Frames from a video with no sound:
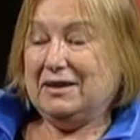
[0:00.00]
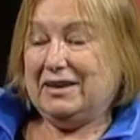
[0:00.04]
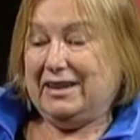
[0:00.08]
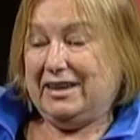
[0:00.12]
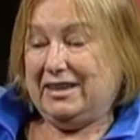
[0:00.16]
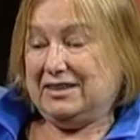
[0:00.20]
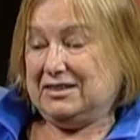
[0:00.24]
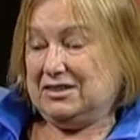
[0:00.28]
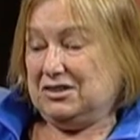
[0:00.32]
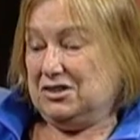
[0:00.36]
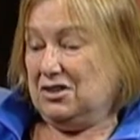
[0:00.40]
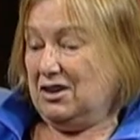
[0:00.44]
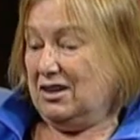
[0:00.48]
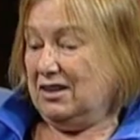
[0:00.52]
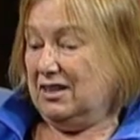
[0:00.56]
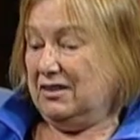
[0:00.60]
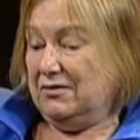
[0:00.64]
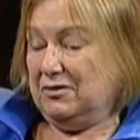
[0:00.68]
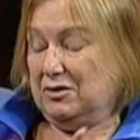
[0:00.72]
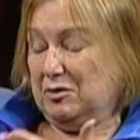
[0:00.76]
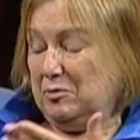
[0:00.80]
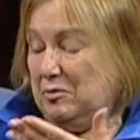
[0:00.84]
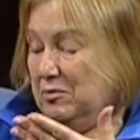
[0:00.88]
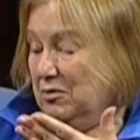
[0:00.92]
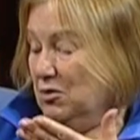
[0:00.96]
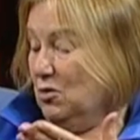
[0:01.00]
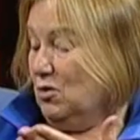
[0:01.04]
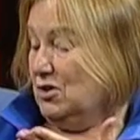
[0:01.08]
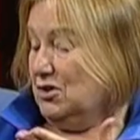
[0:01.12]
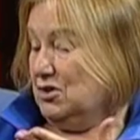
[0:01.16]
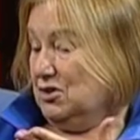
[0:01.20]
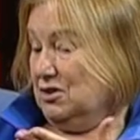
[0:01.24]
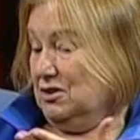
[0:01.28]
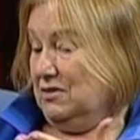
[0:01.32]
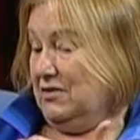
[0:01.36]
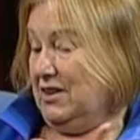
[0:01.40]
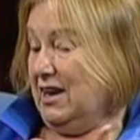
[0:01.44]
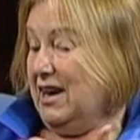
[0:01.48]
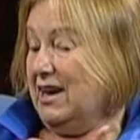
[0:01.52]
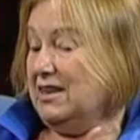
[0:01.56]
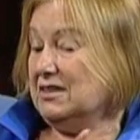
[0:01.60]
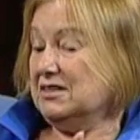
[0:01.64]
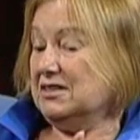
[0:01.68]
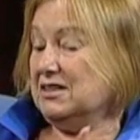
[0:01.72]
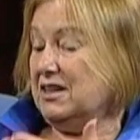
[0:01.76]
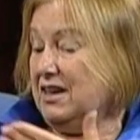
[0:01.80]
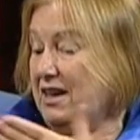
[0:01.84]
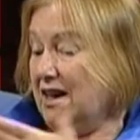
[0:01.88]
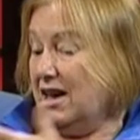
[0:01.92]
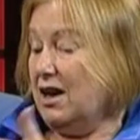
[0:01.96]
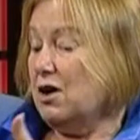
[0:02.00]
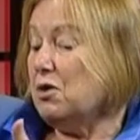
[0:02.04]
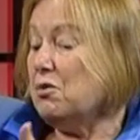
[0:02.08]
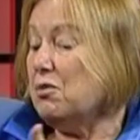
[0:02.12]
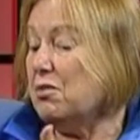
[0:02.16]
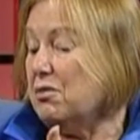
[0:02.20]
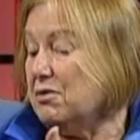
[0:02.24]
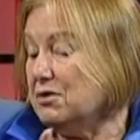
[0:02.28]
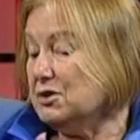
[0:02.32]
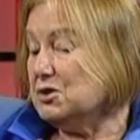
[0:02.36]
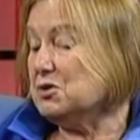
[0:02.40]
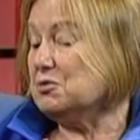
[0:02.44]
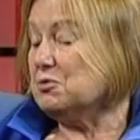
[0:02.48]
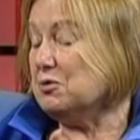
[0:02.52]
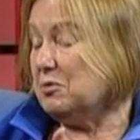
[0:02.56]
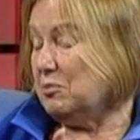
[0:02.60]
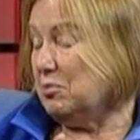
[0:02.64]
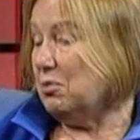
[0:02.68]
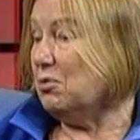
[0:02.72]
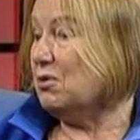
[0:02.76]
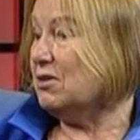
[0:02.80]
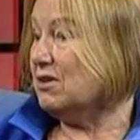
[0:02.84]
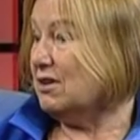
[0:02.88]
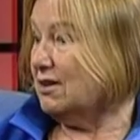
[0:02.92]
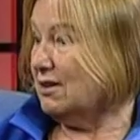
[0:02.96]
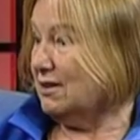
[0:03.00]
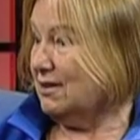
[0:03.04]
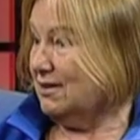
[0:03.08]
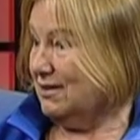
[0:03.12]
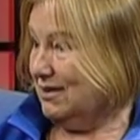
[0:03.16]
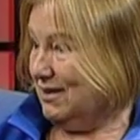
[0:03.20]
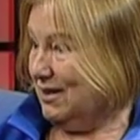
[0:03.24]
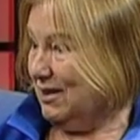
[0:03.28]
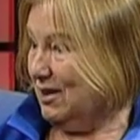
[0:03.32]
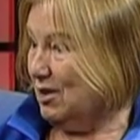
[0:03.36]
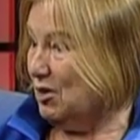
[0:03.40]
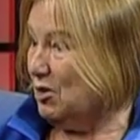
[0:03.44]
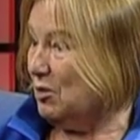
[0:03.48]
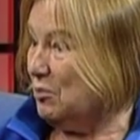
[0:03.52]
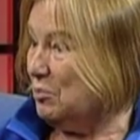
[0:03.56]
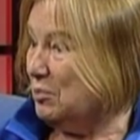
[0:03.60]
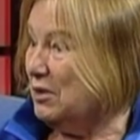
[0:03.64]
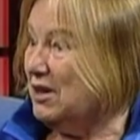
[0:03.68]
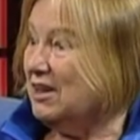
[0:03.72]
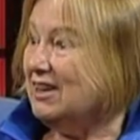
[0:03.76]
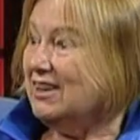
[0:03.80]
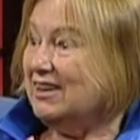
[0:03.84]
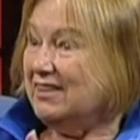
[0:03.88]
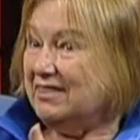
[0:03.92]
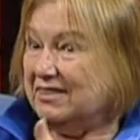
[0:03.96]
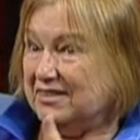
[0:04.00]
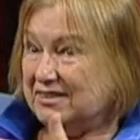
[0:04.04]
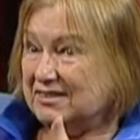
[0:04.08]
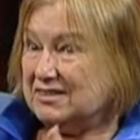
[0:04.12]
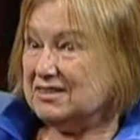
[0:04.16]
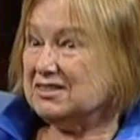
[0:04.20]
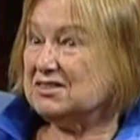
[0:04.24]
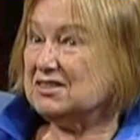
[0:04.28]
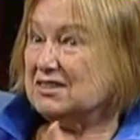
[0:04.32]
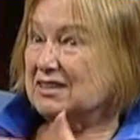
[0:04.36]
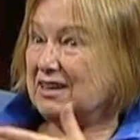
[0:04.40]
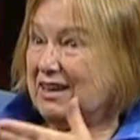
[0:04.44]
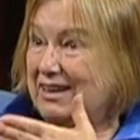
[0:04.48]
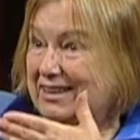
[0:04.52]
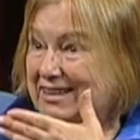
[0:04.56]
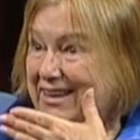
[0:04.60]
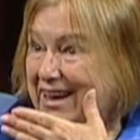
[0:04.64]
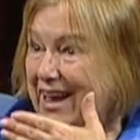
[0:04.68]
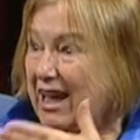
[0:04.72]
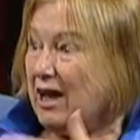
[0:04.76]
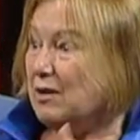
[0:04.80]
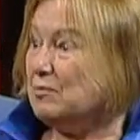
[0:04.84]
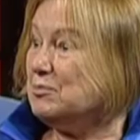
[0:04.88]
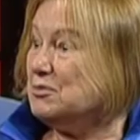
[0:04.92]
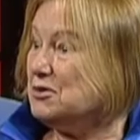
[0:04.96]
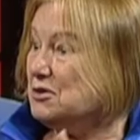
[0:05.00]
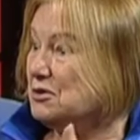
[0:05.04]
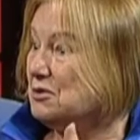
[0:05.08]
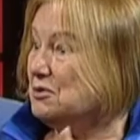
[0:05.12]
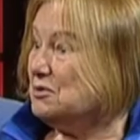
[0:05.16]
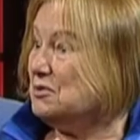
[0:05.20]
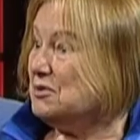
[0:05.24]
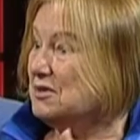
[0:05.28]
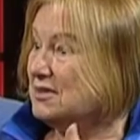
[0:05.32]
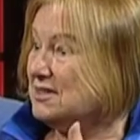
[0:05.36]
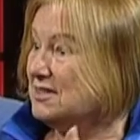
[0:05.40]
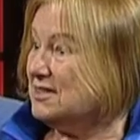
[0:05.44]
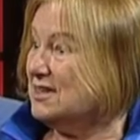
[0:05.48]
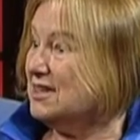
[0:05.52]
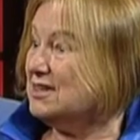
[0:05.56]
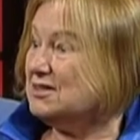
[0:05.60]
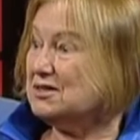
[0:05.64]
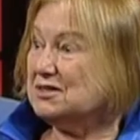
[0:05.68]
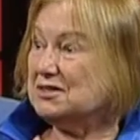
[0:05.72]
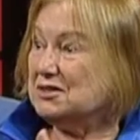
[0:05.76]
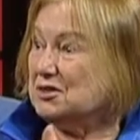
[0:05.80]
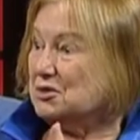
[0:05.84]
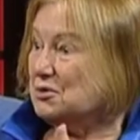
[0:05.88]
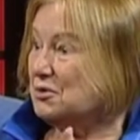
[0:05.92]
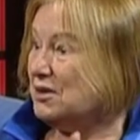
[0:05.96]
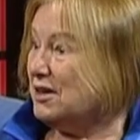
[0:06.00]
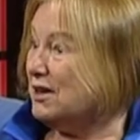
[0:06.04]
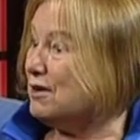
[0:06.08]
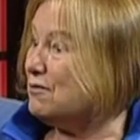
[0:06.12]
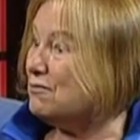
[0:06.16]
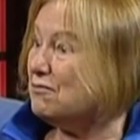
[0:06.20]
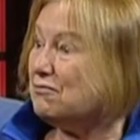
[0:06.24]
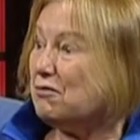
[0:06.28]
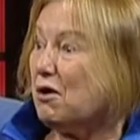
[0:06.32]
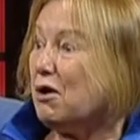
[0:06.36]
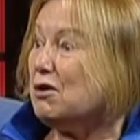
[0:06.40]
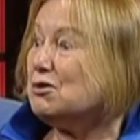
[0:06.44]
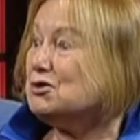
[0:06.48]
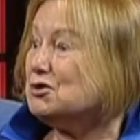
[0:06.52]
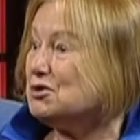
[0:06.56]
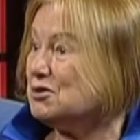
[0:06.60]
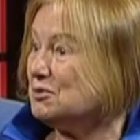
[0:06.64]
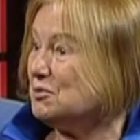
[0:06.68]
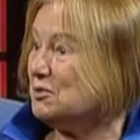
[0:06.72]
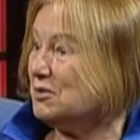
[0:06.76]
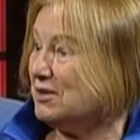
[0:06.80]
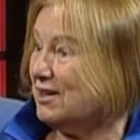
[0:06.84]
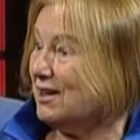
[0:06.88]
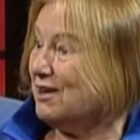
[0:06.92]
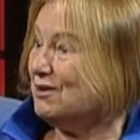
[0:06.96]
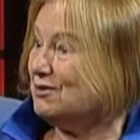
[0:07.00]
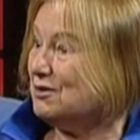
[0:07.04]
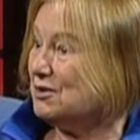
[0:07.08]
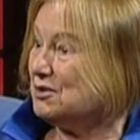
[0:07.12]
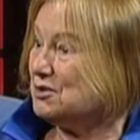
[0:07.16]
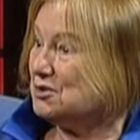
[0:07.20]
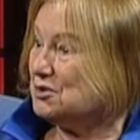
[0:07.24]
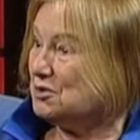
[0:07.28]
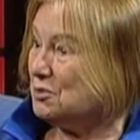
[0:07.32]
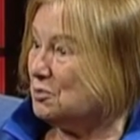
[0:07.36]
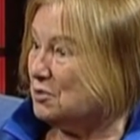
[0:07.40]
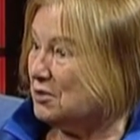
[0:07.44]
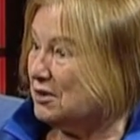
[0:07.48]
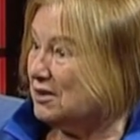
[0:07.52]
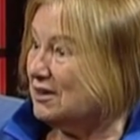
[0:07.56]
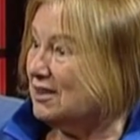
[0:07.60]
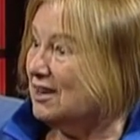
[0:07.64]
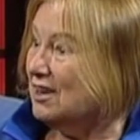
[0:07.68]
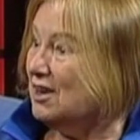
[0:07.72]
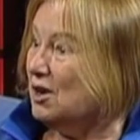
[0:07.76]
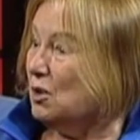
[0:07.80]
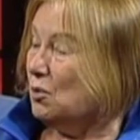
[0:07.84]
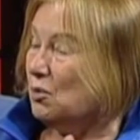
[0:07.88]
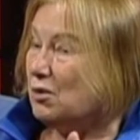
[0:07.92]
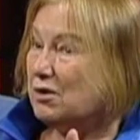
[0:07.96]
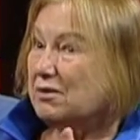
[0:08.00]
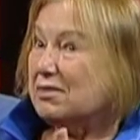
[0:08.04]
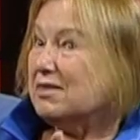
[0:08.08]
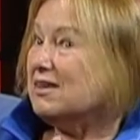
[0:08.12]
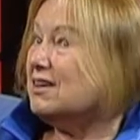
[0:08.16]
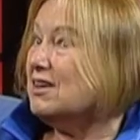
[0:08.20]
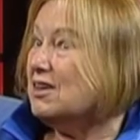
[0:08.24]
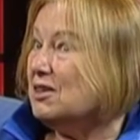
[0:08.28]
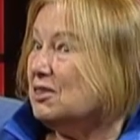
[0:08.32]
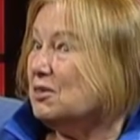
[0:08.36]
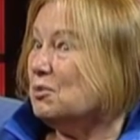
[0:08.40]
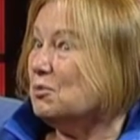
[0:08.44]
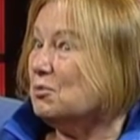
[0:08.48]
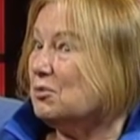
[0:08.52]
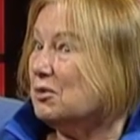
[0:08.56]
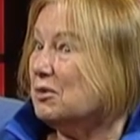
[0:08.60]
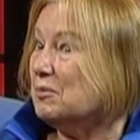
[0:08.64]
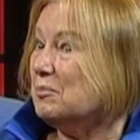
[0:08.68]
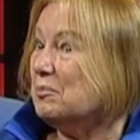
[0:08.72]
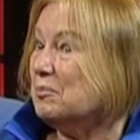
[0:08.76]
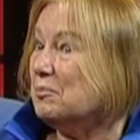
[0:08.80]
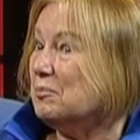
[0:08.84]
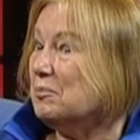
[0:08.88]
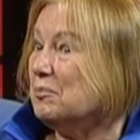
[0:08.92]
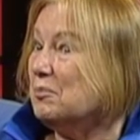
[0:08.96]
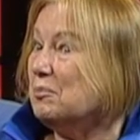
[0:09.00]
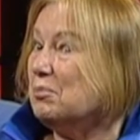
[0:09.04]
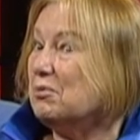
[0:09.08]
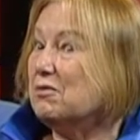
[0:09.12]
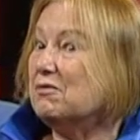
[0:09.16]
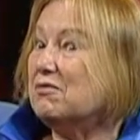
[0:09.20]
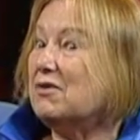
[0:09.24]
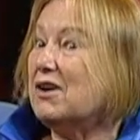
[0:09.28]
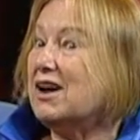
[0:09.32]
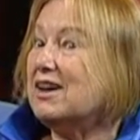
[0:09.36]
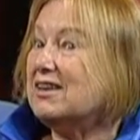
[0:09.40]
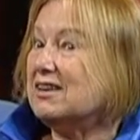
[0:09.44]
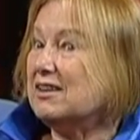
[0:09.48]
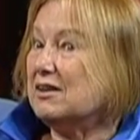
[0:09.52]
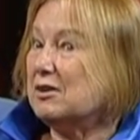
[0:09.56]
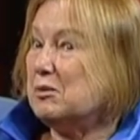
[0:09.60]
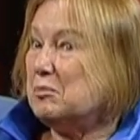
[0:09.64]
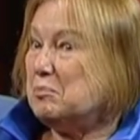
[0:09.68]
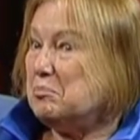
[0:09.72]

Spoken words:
it's not even a question of asking how this reporting can help. This is an absolute necessity. You can't function without it. So we're thinking that we're providing a